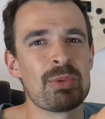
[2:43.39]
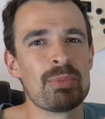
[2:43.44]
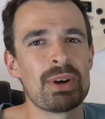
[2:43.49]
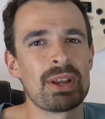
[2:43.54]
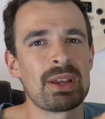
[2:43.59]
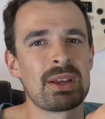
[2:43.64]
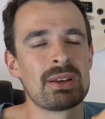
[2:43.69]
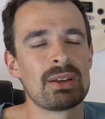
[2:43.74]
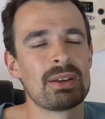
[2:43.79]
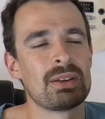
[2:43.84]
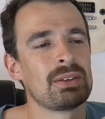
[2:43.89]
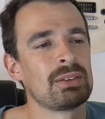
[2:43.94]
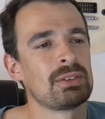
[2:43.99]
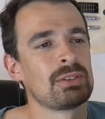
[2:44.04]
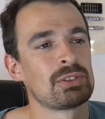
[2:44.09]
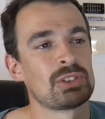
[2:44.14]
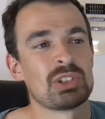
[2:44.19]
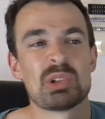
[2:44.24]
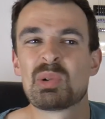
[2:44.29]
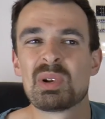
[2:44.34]
brick.
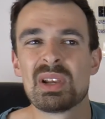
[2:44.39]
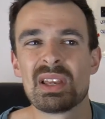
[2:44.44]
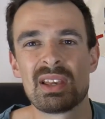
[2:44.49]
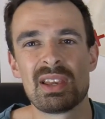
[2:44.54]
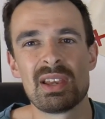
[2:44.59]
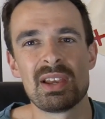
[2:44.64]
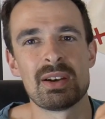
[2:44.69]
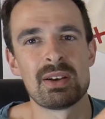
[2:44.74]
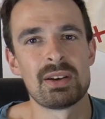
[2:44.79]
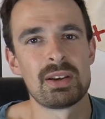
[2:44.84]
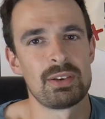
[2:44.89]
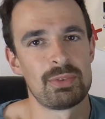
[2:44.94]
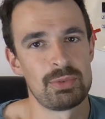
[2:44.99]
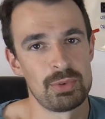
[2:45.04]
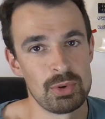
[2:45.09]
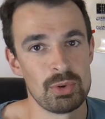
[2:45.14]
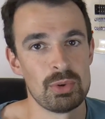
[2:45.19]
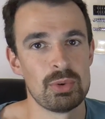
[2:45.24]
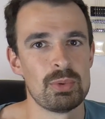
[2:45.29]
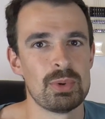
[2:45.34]
So click here if
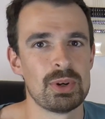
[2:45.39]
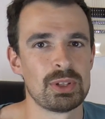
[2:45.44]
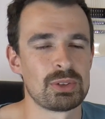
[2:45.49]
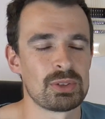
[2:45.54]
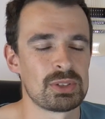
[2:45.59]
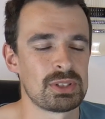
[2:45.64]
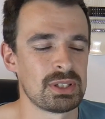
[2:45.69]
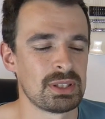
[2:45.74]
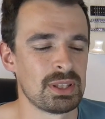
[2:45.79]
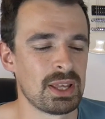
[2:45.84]
you want to see